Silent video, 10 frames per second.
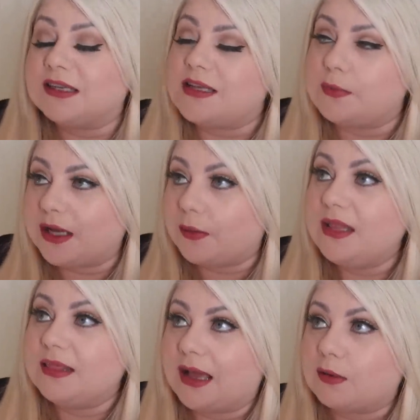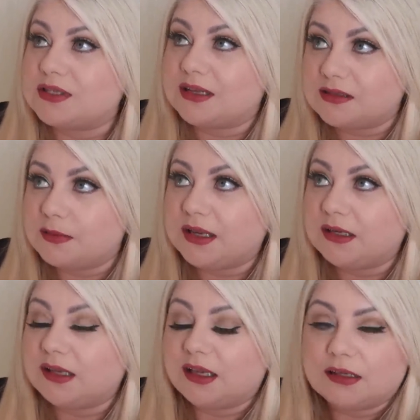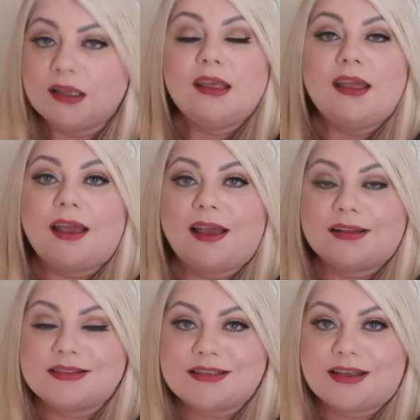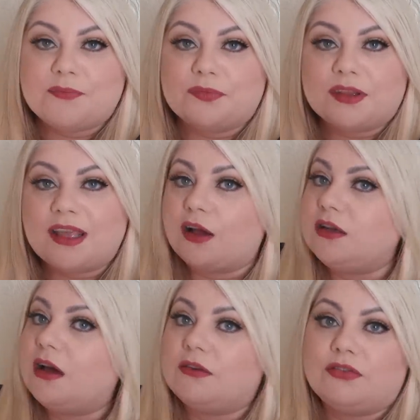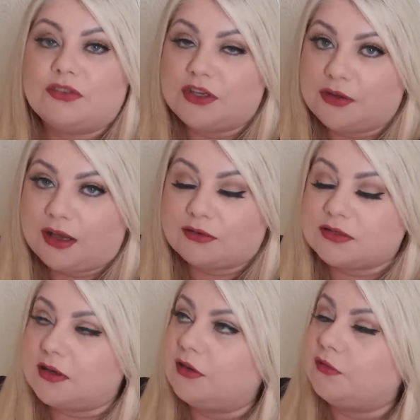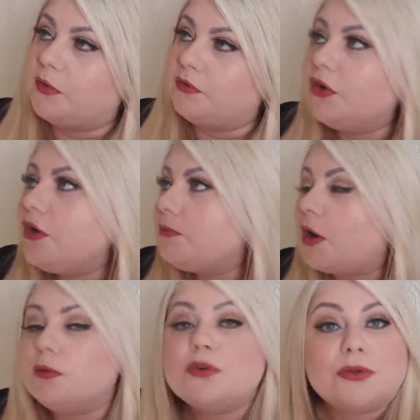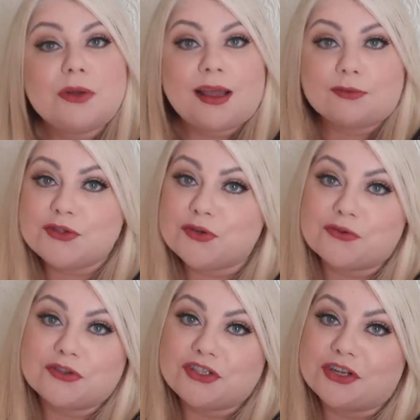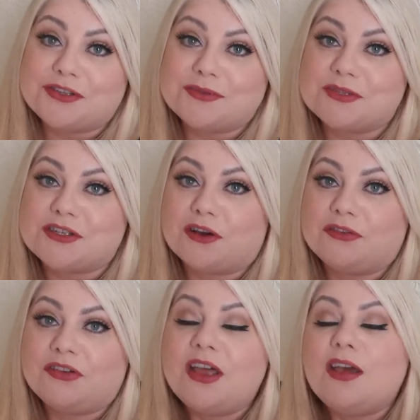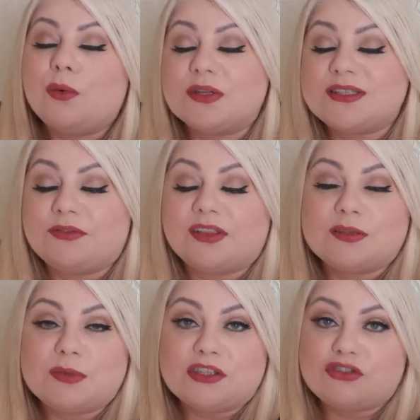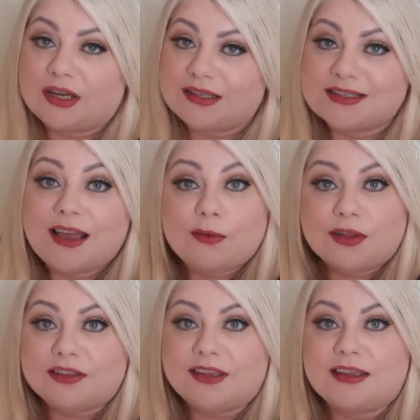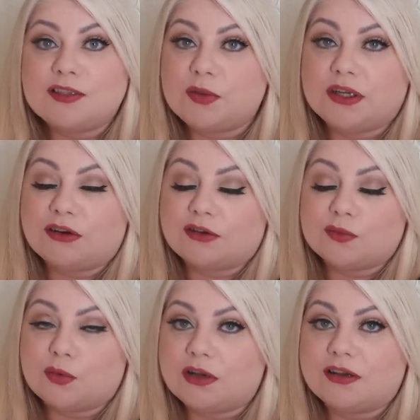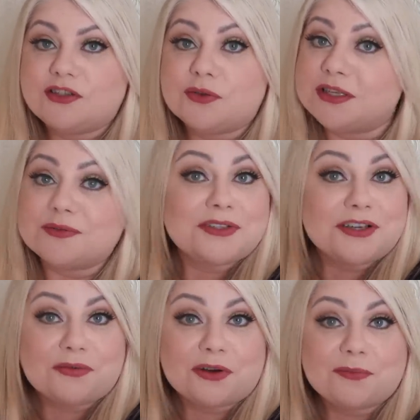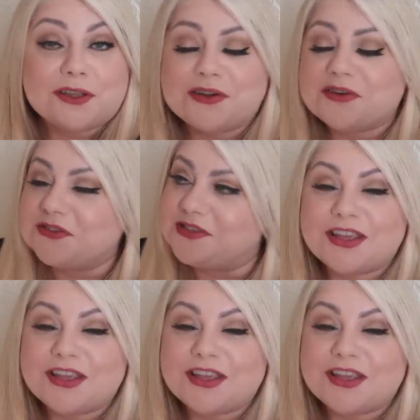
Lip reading: Like I say, we're now in the house. That's the main thing. And yeah, I love the new house. I love my room. I will do a house tour and show you some stuff once everything's been straightened out. I think Kate's been hard at work doing some stuff while I've been gone.